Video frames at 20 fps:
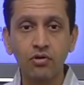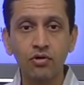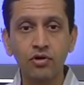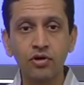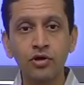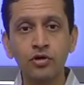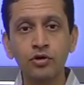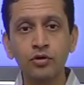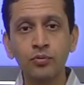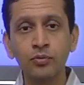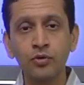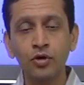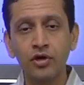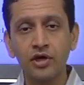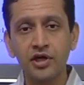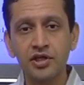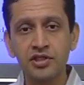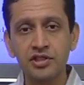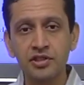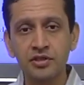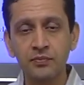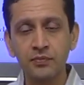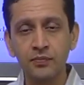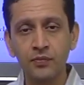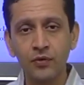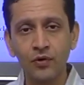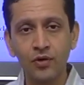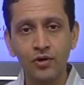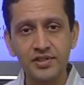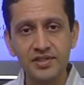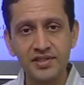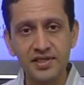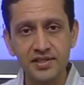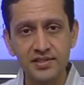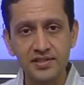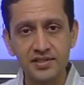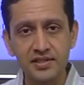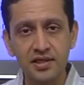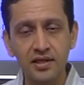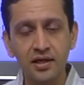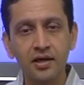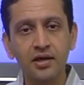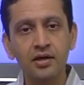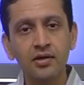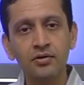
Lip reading: on a new production process,